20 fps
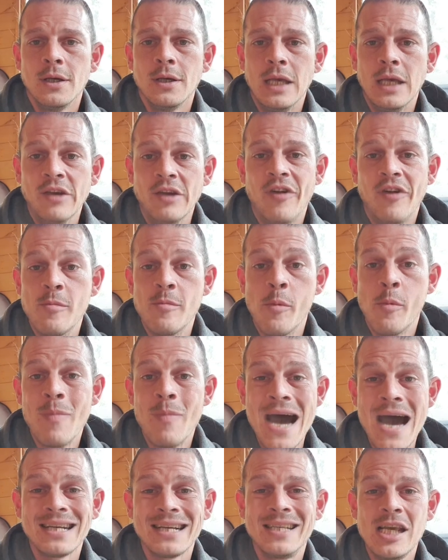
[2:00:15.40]
If I'm a
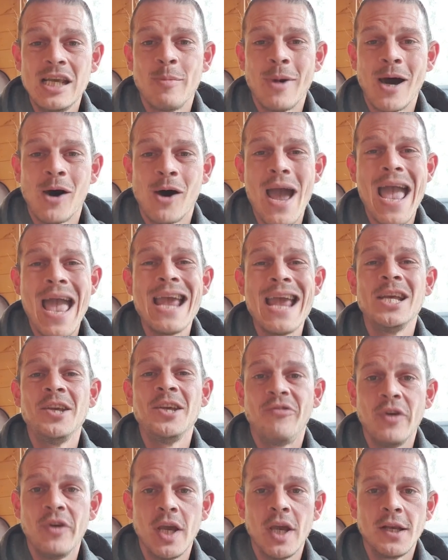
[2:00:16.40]
maxi about
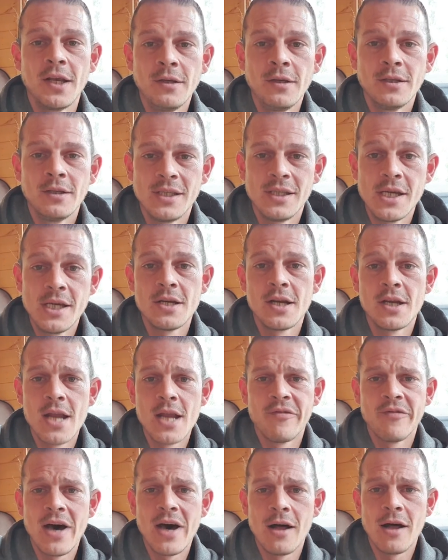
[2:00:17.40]
anything, it's the internet
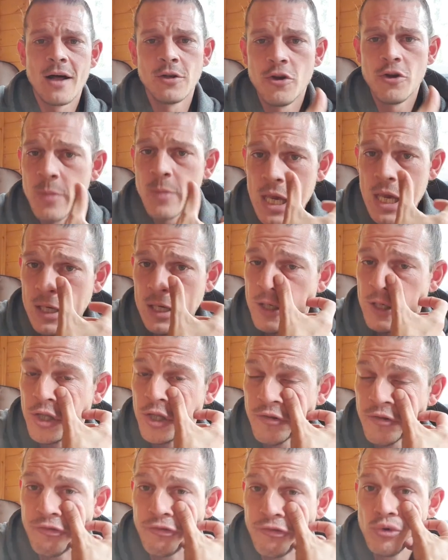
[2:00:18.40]
of value, mate, and
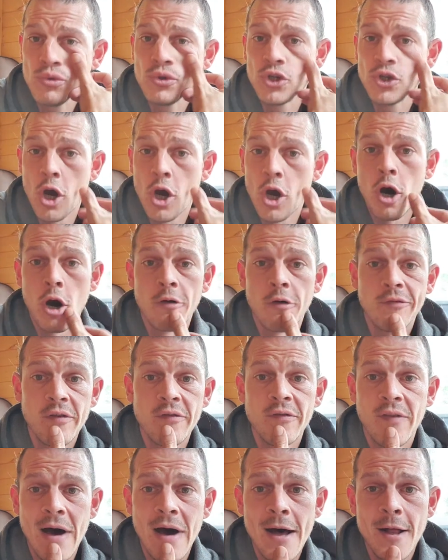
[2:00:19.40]
the future of
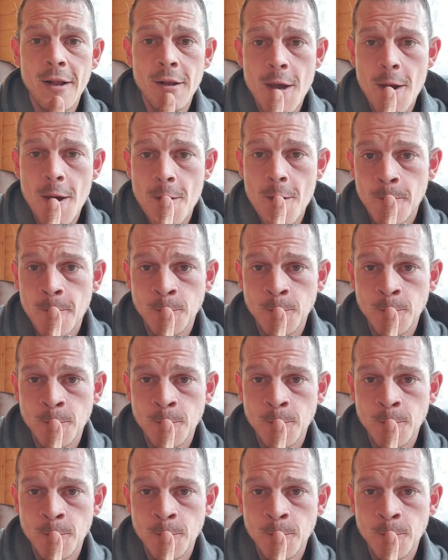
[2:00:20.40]
value.